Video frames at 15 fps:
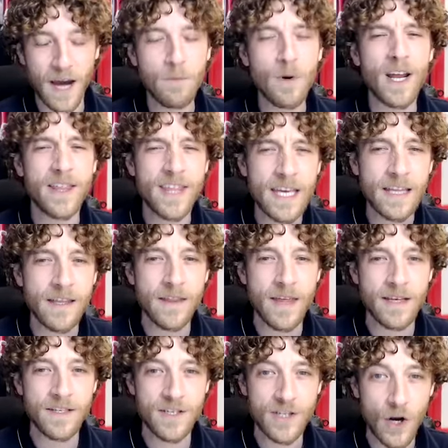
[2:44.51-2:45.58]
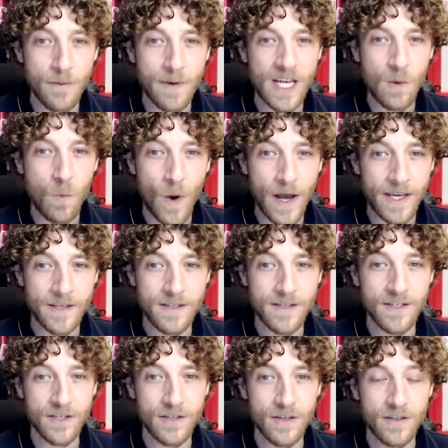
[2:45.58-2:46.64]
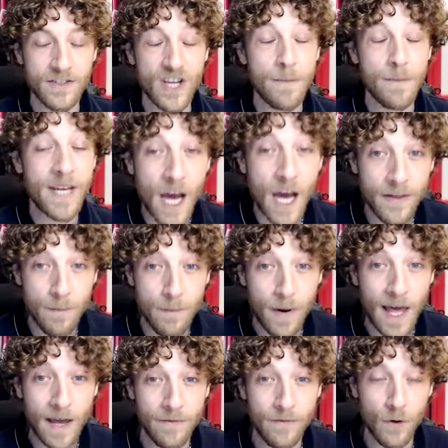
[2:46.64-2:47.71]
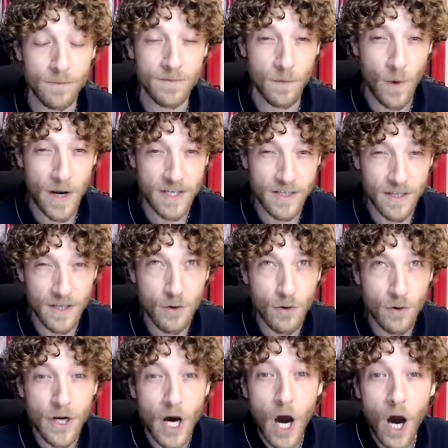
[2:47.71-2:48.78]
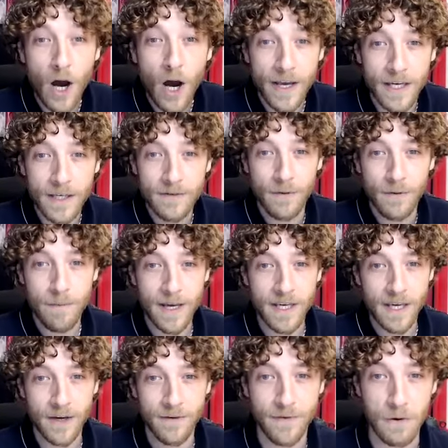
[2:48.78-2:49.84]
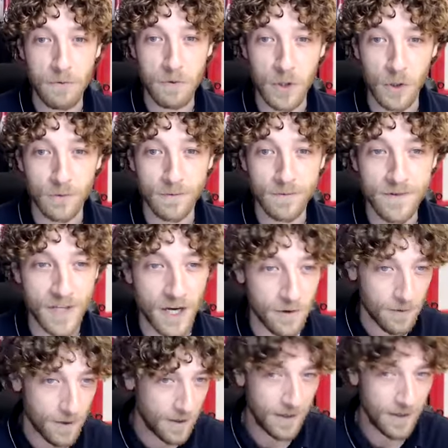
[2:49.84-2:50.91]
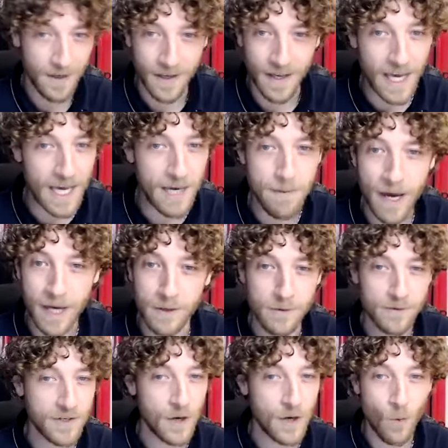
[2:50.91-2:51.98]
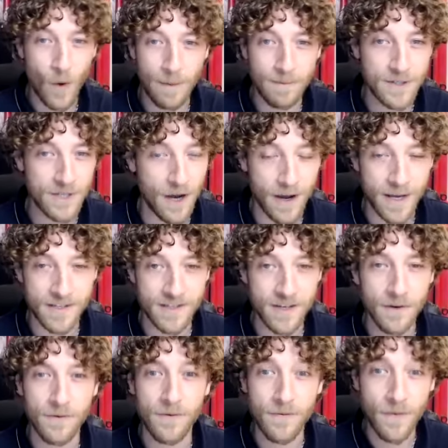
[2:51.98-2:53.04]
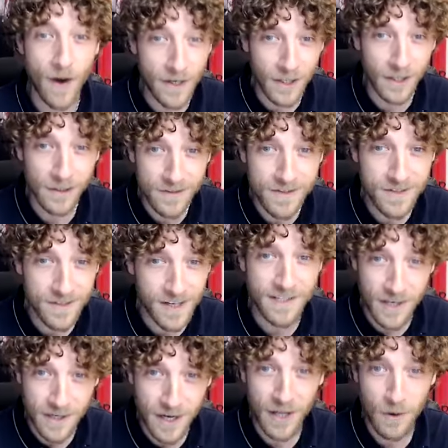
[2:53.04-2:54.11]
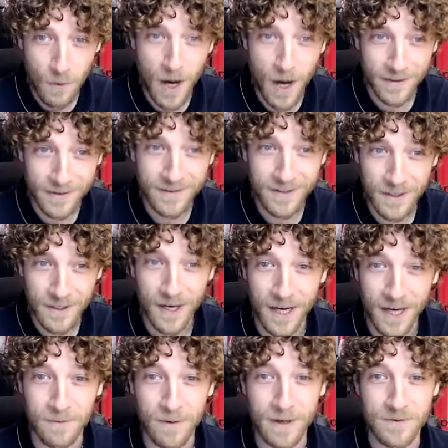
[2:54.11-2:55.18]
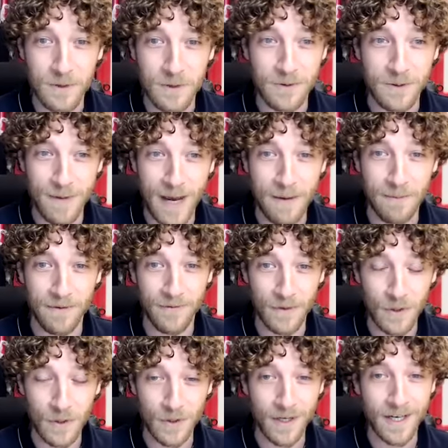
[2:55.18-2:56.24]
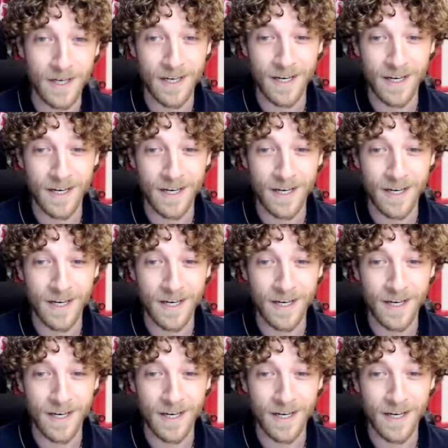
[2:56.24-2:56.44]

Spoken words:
Well, I think that there's so many ways, so many other platforms and ways that you can hide from making a phone call. So emails, websites, funnels is another one that we've talked about before.